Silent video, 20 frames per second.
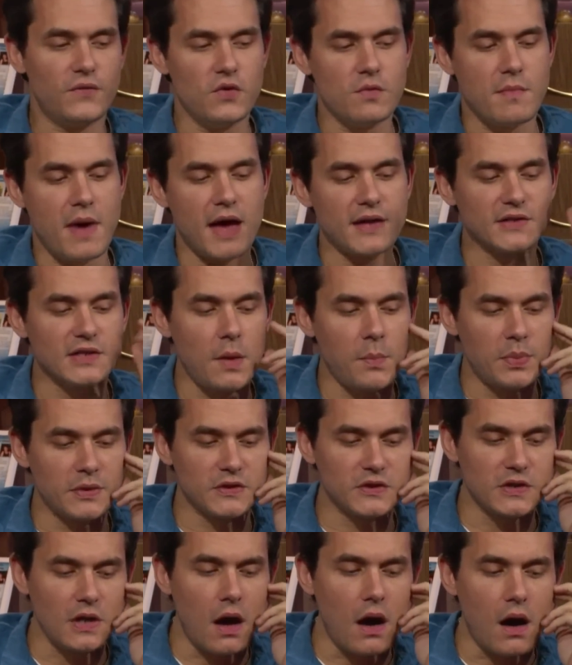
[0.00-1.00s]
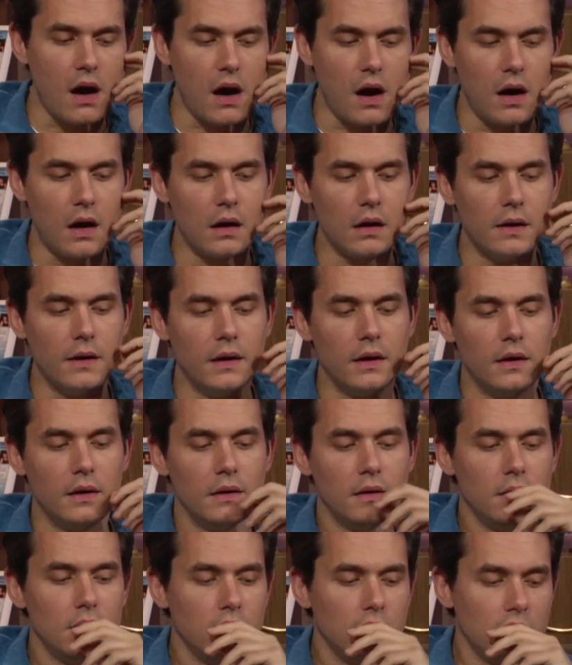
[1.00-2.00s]
If you mess up a song,
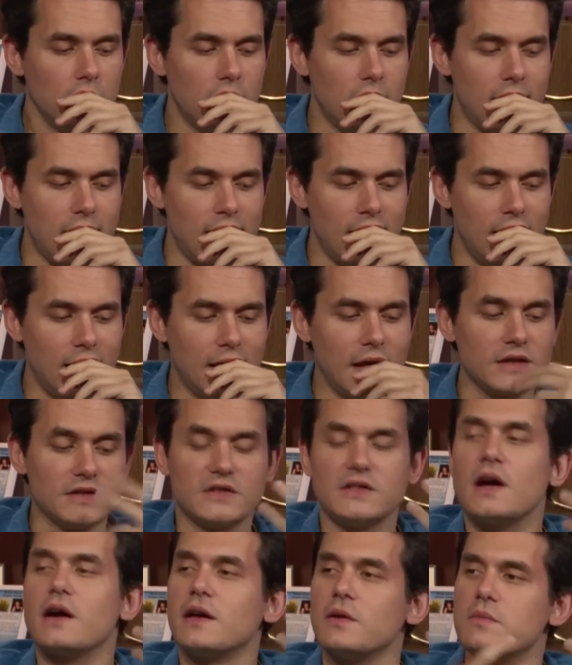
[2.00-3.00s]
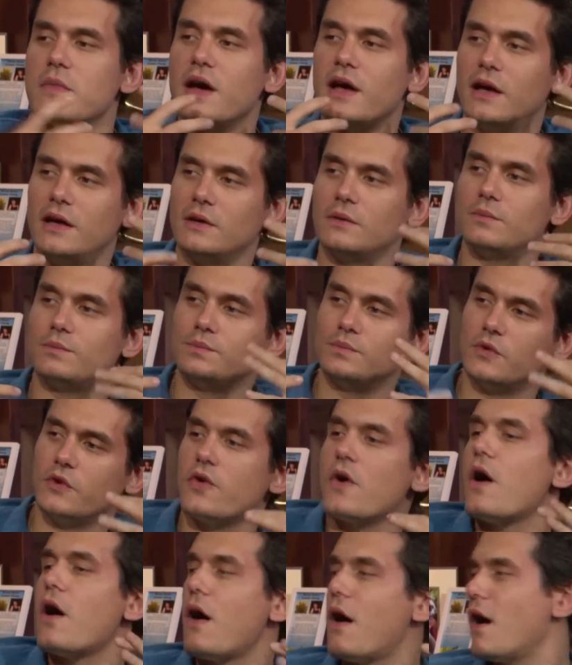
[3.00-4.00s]
it gets stuck in my
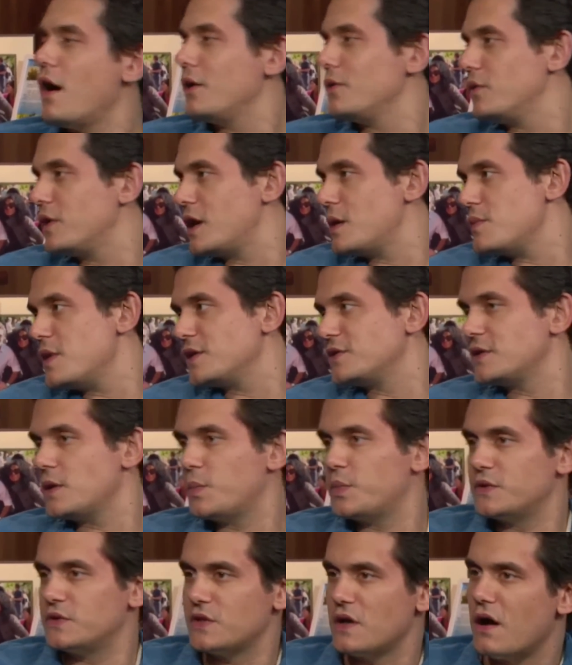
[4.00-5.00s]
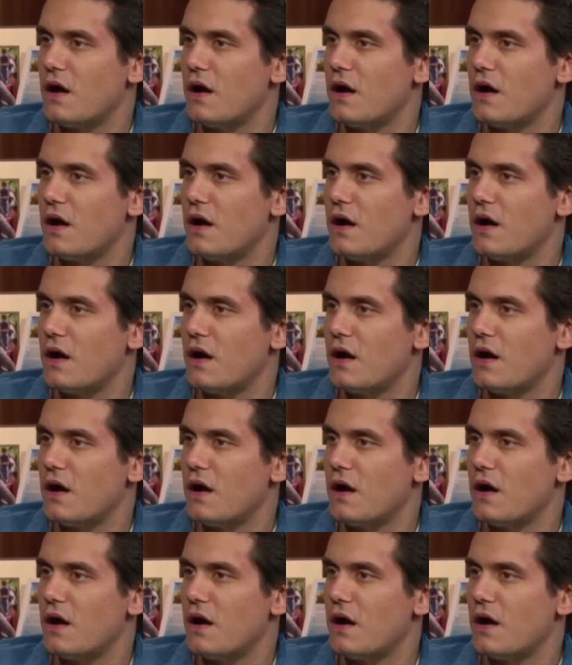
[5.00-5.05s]
craw when I mess up